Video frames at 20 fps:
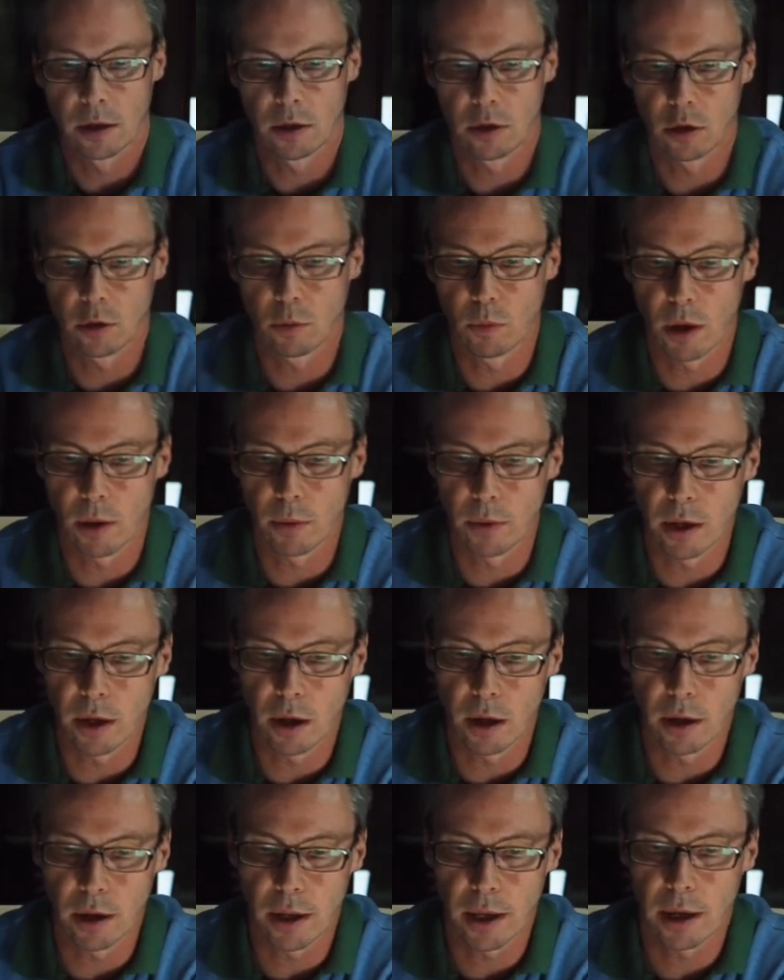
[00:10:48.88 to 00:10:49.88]
and look at where we
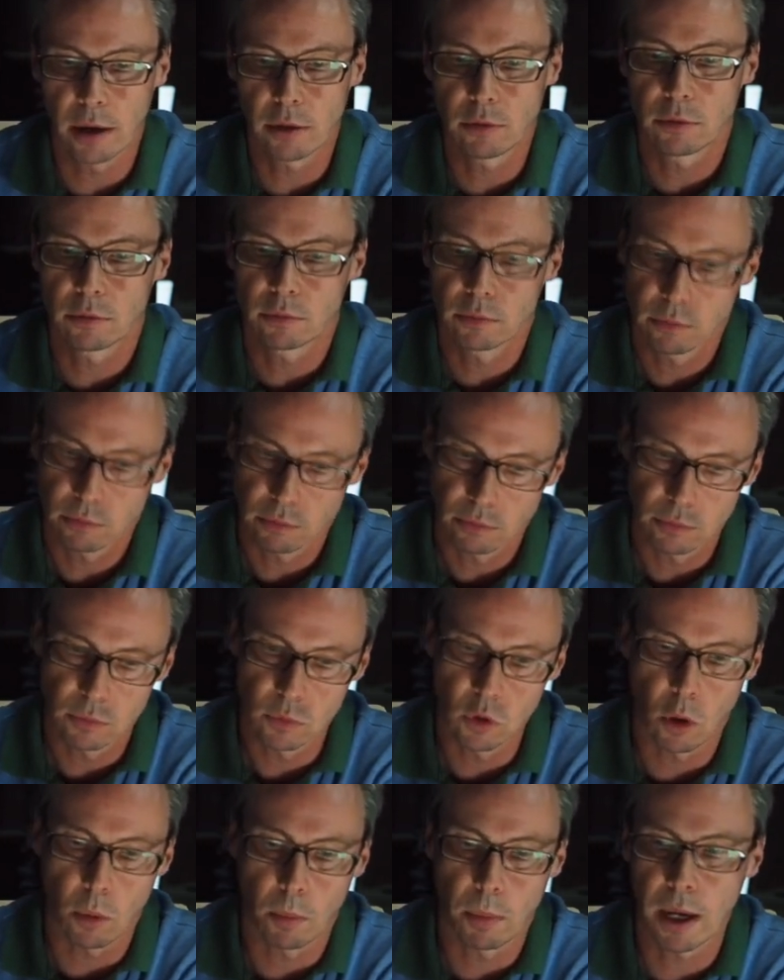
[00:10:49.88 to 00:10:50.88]
are now.
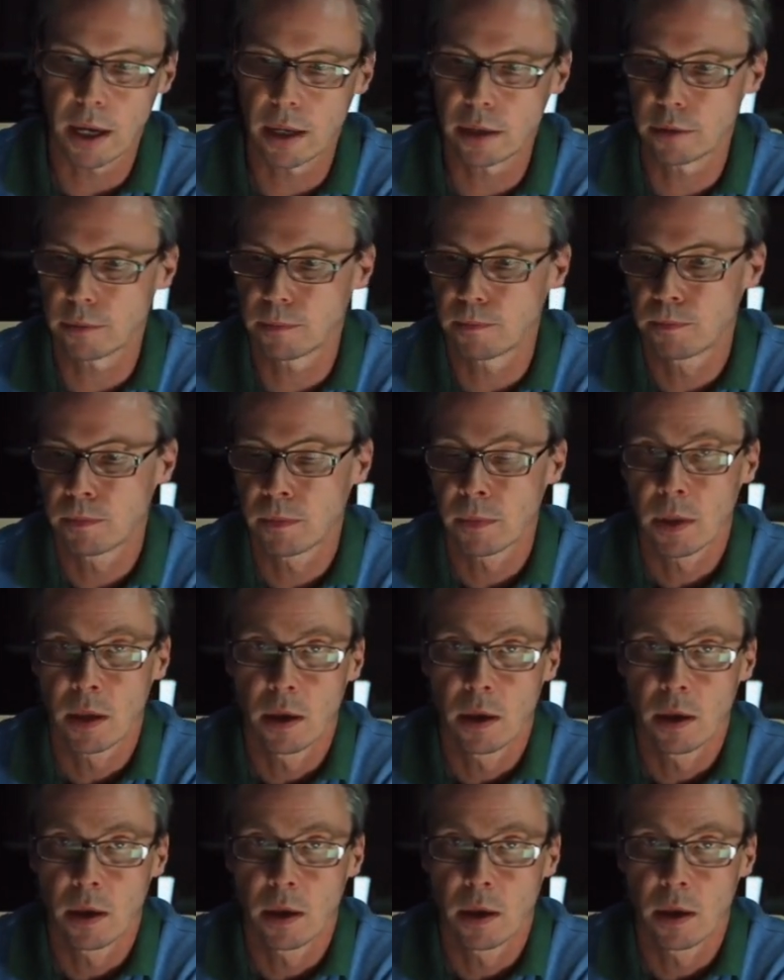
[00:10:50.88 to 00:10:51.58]
Not bad.